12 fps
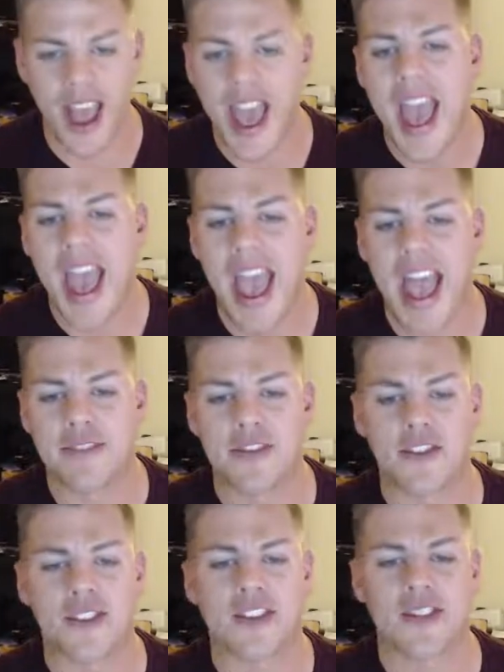And for
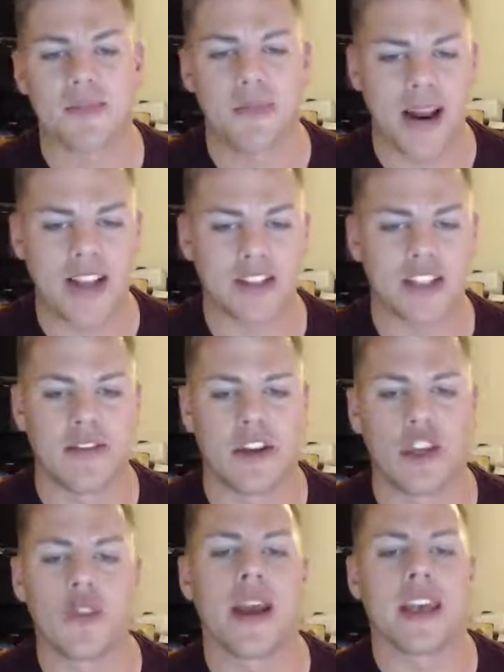-7,
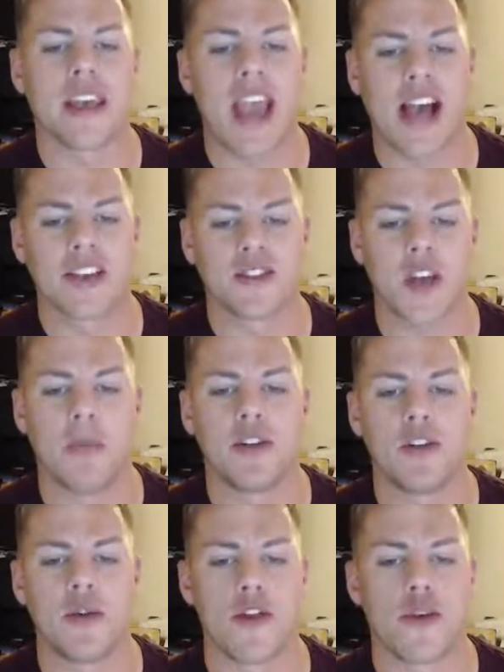you may cast up
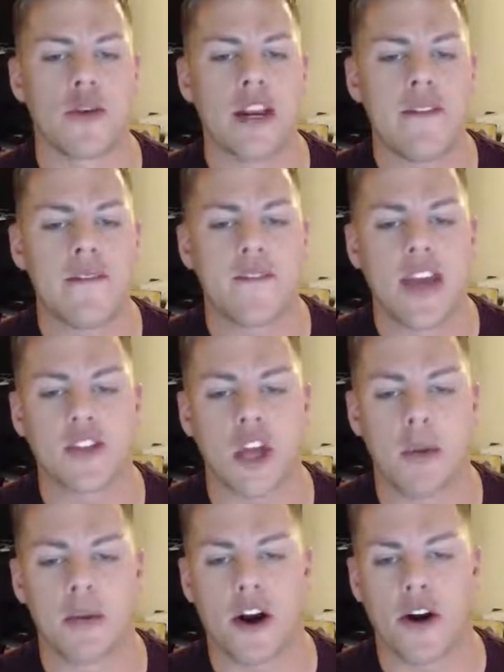to 3
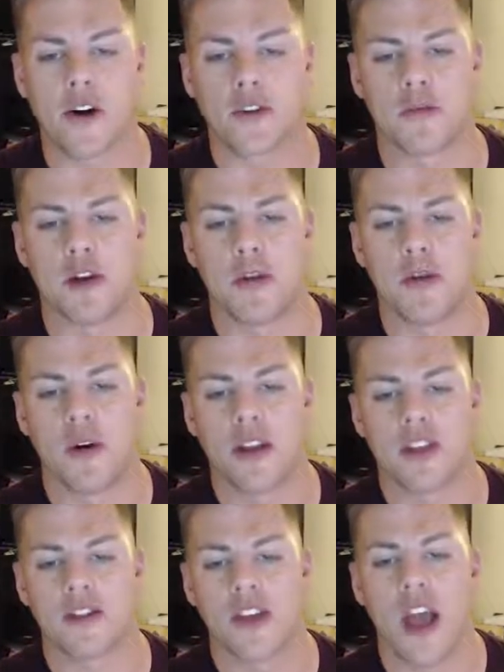face-up cards from your
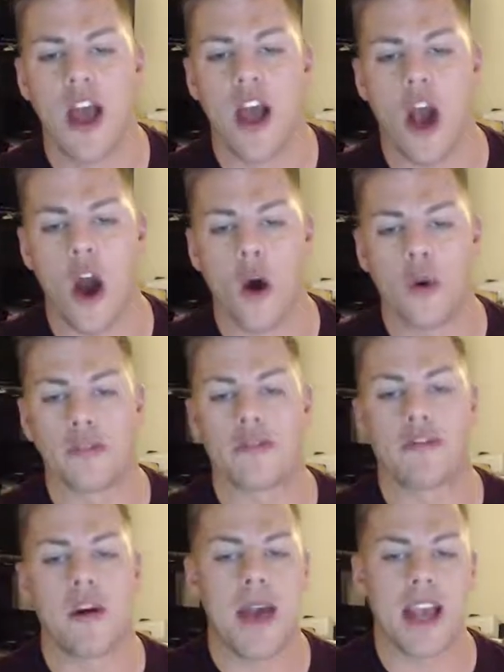opponent's own
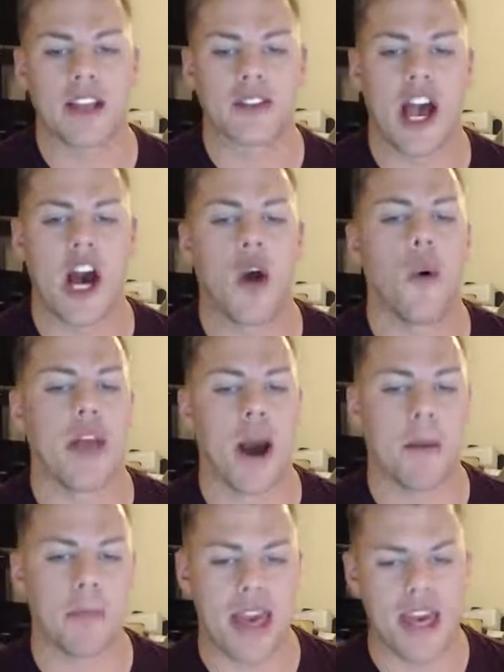from exile
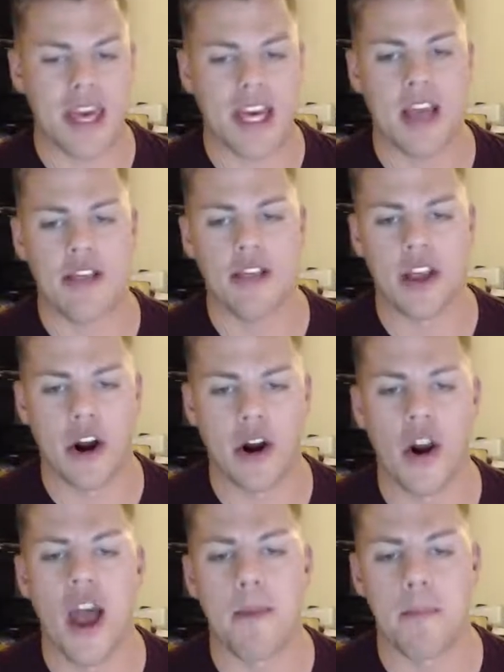without paying their
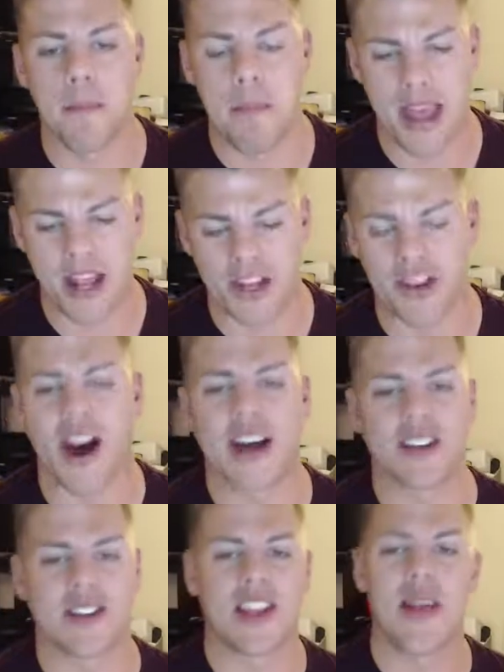mana
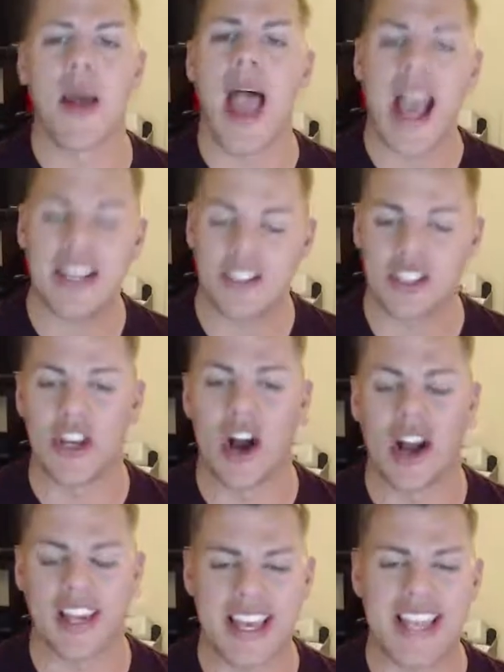cost.
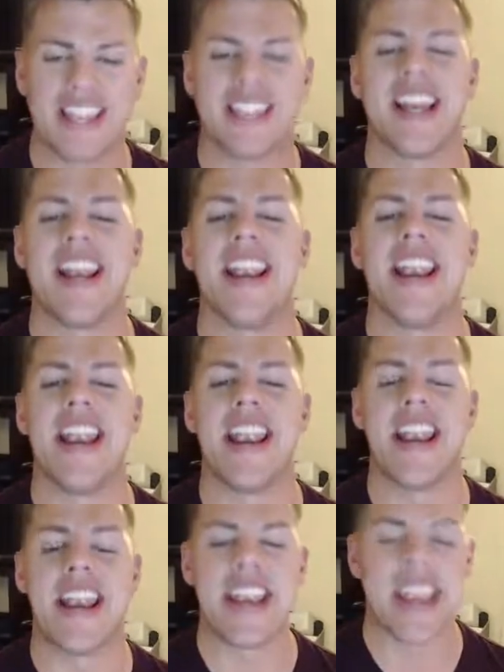Ashiok is
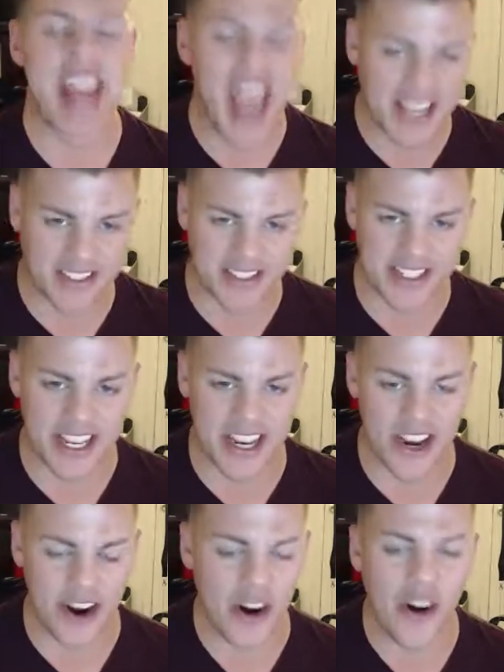nasty
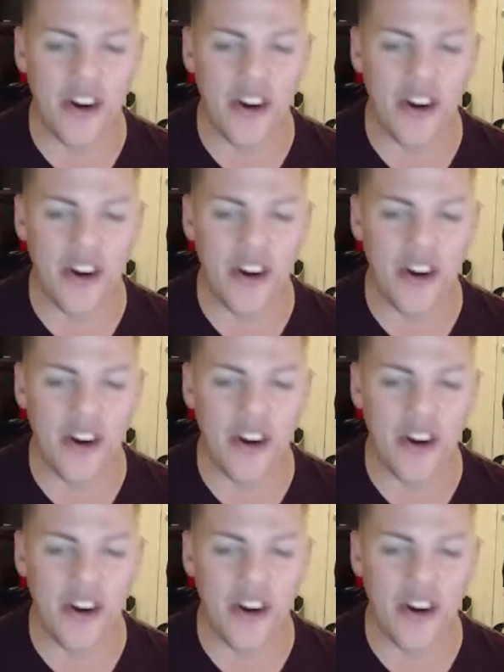here.